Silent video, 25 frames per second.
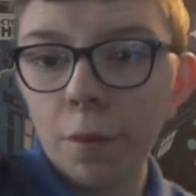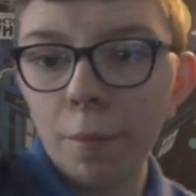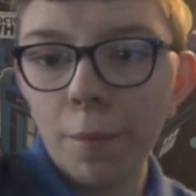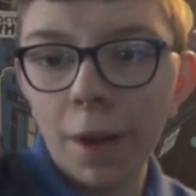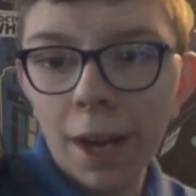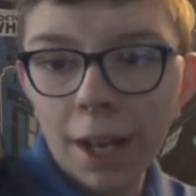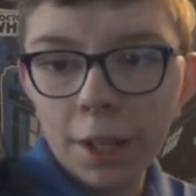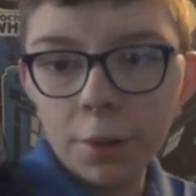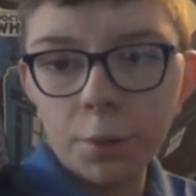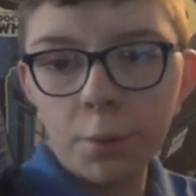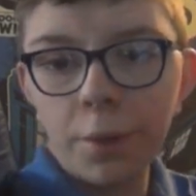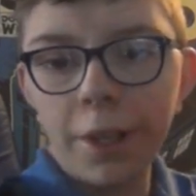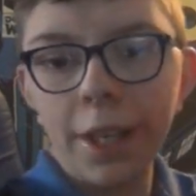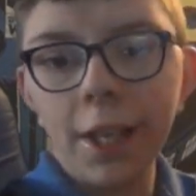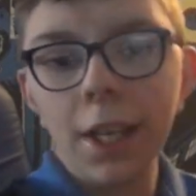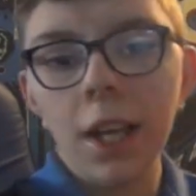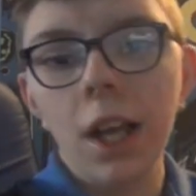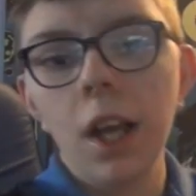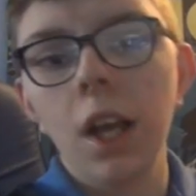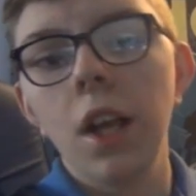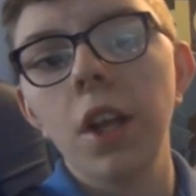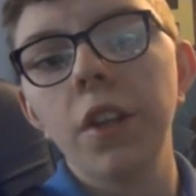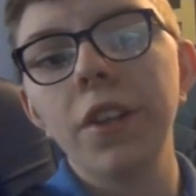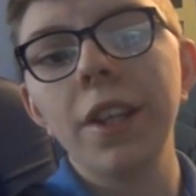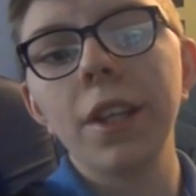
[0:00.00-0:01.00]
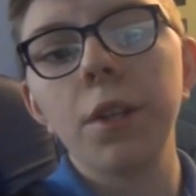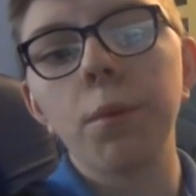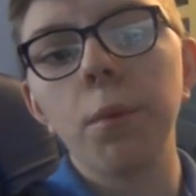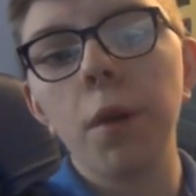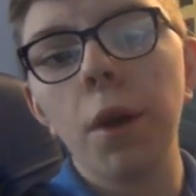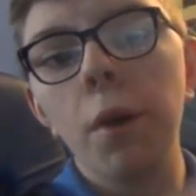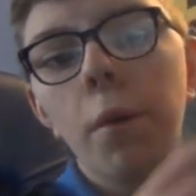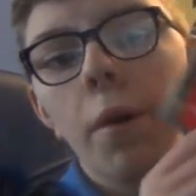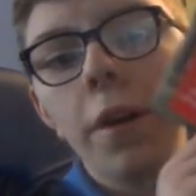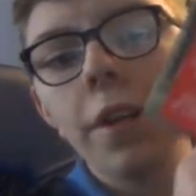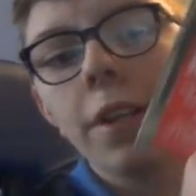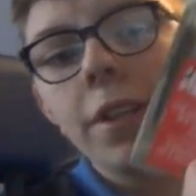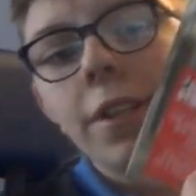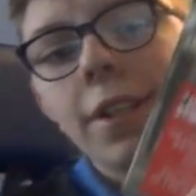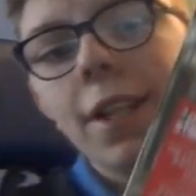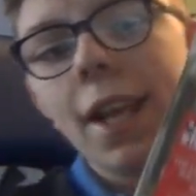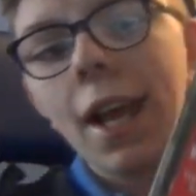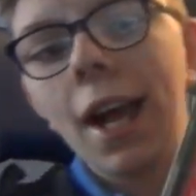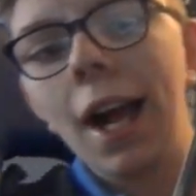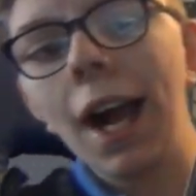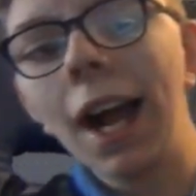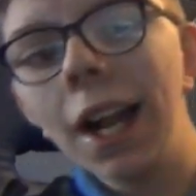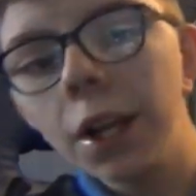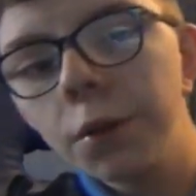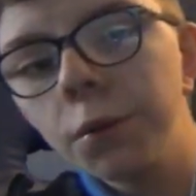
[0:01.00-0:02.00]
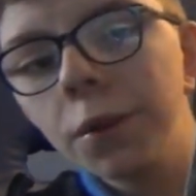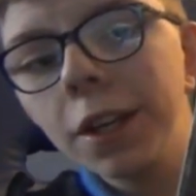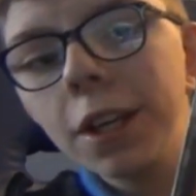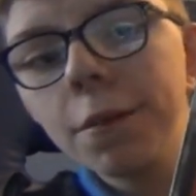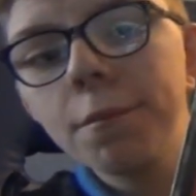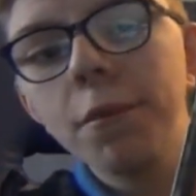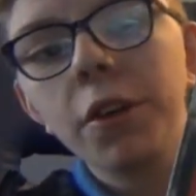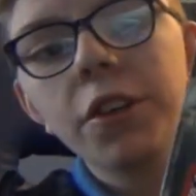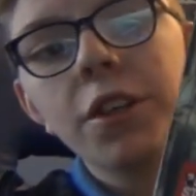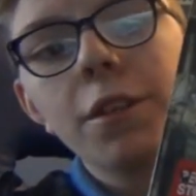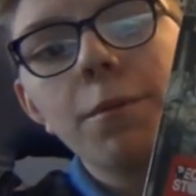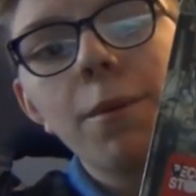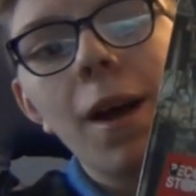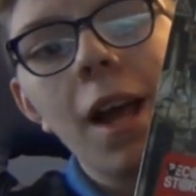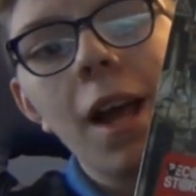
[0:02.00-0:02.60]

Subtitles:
from last week. This one I wanted to get last week, Monty